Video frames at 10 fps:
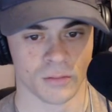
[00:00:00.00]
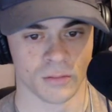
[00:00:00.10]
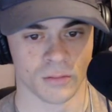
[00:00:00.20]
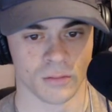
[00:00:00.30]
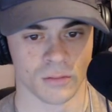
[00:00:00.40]

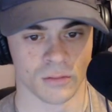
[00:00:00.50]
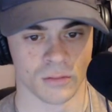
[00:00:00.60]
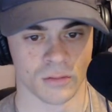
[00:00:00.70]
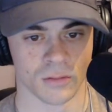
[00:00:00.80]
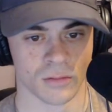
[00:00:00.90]

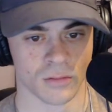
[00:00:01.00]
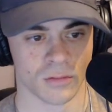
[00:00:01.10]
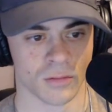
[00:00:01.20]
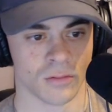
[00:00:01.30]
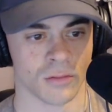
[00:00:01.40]

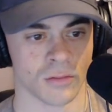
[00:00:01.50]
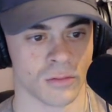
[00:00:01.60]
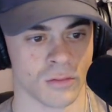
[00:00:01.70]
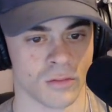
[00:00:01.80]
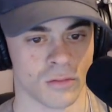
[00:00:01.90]

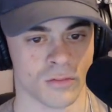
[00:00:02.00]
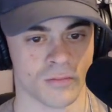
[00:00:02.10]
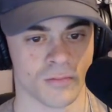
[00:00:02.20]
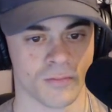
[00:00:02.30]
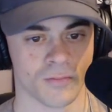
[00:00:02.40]

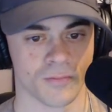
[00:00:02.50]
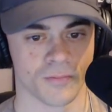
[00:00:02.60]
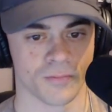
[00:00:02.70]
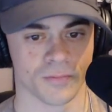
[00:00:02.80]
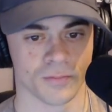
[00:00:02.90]

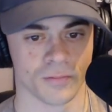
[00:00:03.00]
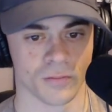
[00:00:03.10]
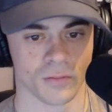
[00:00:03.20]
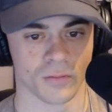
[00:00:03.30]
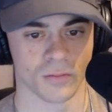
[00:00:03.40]

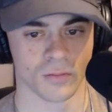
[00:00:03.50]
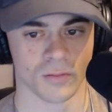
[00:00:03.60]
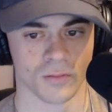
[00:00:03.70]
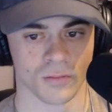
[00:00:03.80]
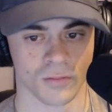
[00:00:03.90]
The person shown says nothing.